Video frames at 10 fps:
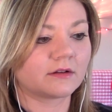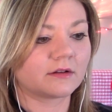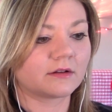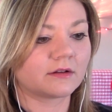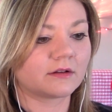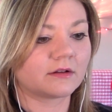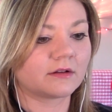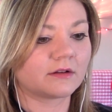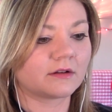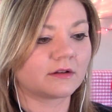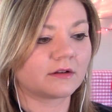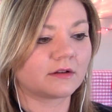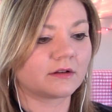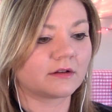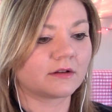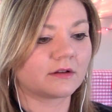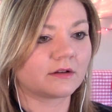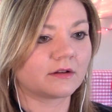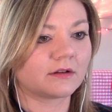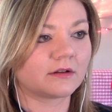
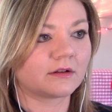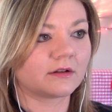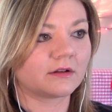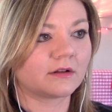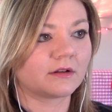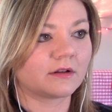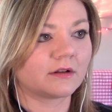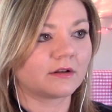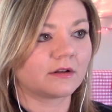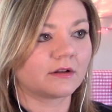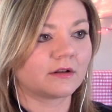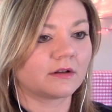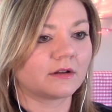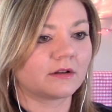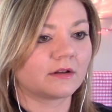No one is speaking in this clip.